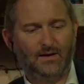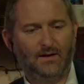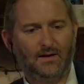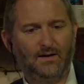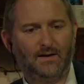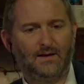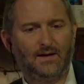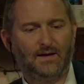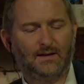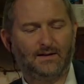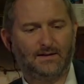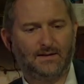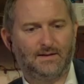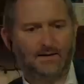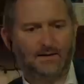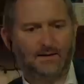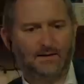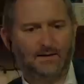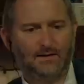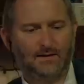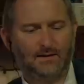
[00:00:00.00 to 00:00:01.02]
he kicked
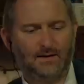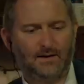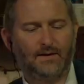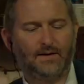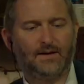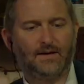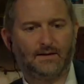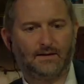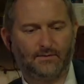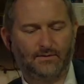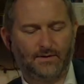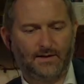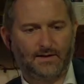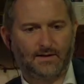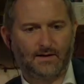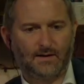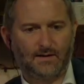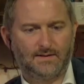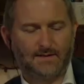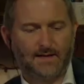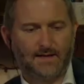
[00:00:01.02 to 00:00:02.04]
the yeah, he kicked the
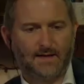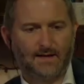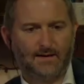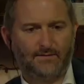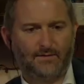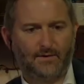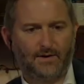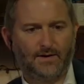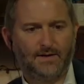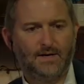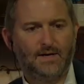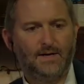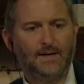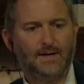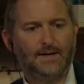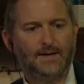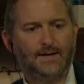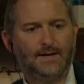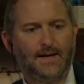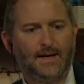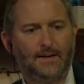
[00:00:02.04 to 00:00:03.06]
restart of the second half. You're right,
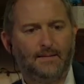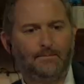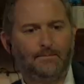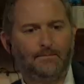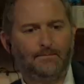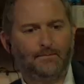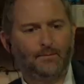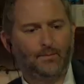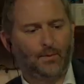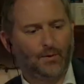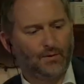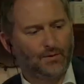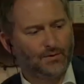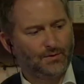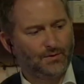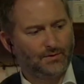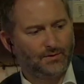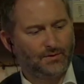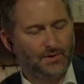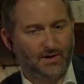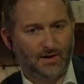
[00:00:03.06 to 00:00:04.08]
um, but
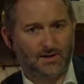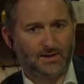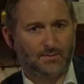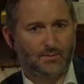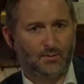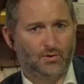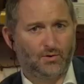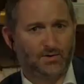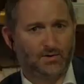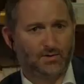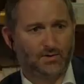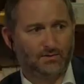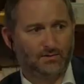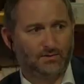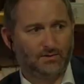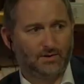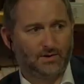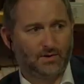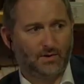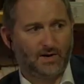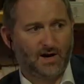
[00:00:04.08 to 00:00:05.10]
do you not just put
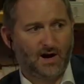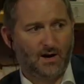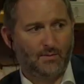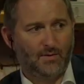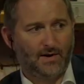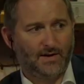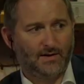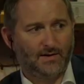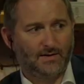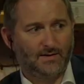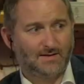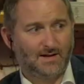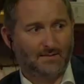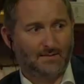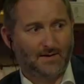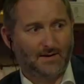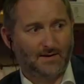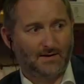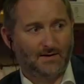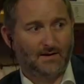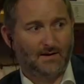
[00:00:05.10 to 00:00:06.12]
Joey Carbery in? Does that
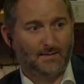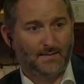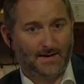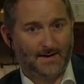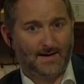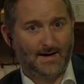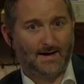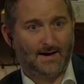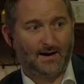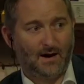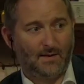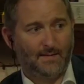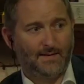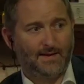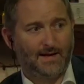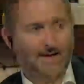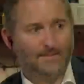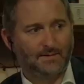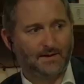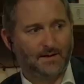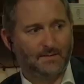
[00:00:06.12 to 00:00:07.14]
mean not mean get Carbery the
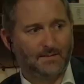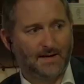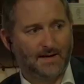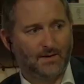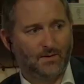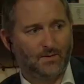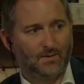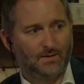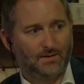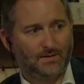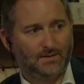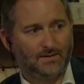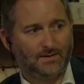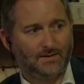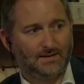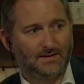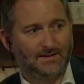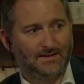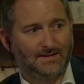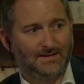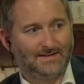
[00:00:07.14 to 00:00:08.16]
game time now?
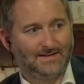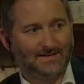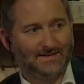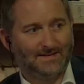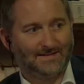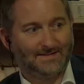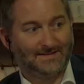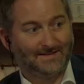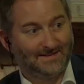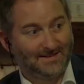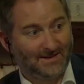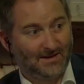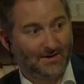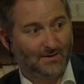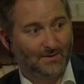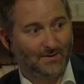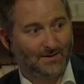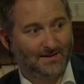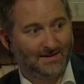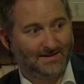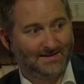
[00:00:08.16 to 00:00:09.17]
Um, that's know?
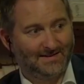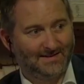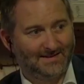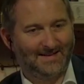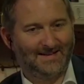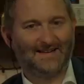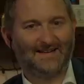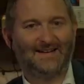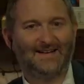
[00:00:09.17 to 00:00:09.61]
that's that's the